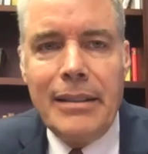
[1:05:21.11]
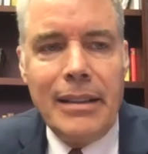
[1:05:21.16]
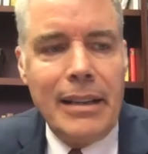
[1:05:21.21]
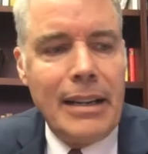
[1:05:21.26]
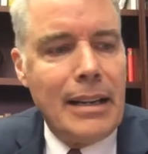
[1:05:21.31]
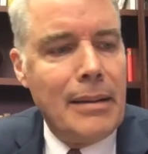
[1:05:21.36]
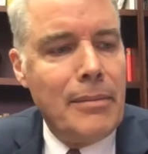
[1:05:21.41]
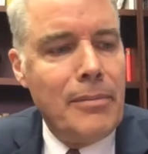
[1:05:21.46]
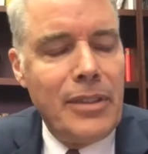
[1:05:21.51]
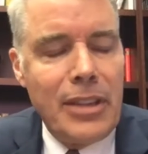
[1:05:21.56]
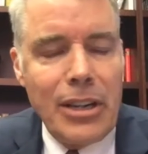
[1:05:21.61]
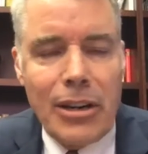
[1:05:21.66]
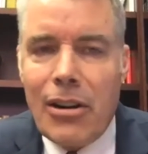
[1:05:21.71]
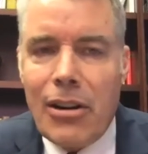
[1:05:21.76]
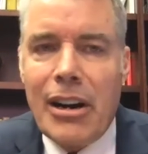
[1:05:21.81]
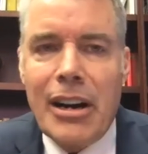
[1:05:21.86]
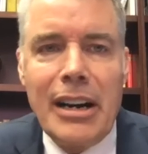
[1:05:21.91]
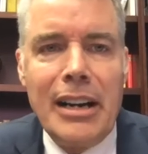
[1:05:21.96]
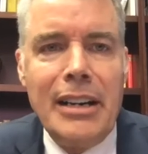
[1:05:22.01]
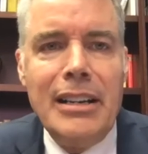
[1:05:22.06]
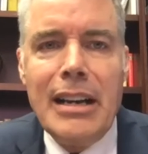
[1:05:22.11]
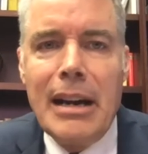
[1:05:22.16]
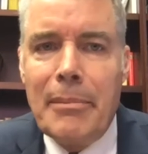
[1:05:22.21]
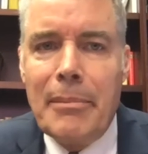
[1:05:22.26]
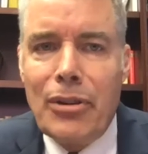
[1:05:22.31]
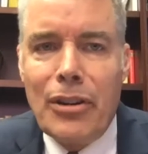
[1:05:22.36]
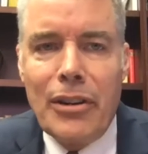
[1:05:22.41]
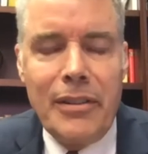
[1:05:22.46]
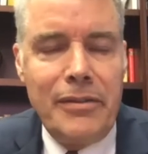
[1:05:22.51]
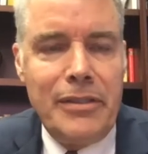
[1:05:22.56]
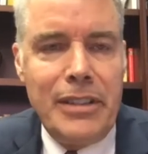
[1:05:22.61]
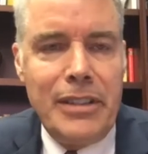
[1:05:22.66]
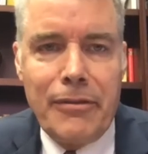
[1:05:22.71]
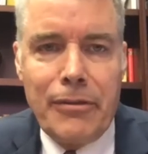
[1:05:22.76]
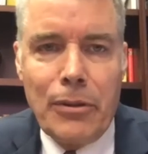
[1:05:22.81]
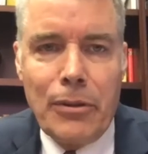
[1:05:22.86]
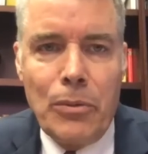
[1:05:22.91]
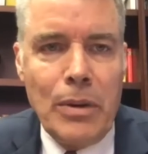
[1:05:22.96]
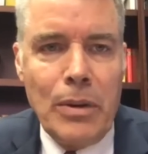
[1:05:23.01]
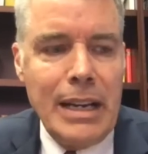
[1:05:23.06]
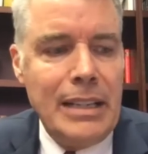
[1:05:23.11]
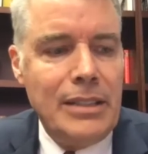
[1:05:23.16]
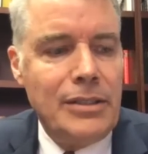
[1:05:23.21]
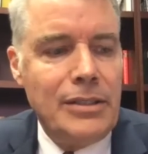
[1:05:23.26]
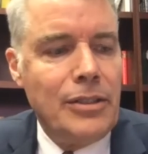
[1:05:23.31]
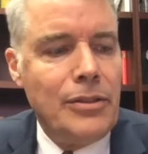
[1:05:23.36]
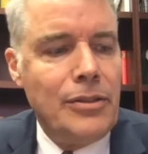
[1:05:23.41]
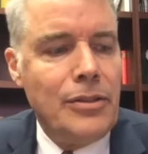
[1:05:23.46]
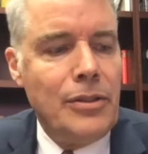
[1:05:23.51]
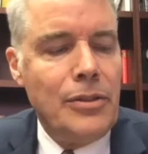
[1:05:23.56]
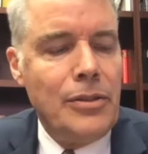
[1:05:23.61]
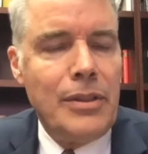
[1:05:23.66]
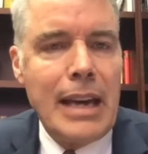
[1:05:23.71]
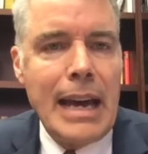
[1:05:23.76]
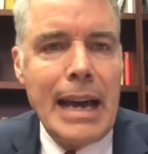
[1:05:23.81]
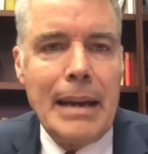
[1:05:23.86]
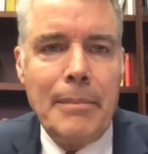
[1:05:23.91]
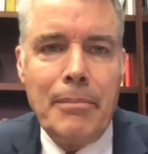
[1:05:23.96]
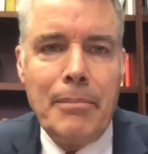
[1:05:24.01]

Um, there are a number of different ways to do that.